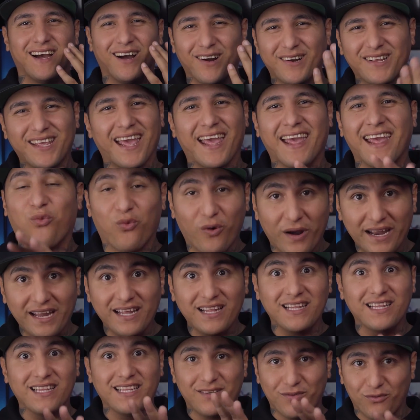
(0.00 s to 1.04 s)
Okay,
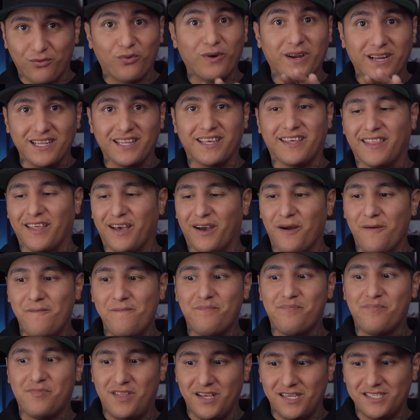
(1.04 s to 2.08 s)
really though,
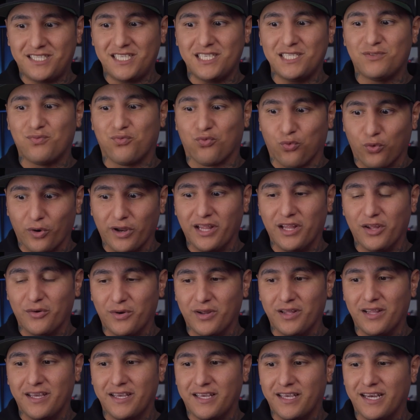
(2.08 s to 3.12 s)
this is really,
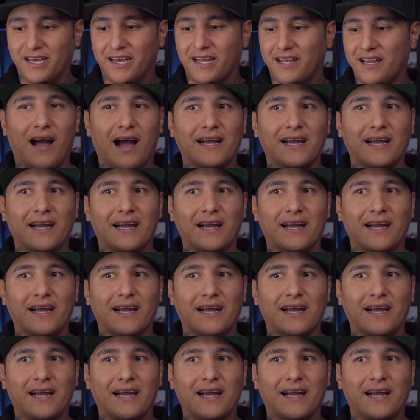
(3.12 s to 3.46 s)
really good.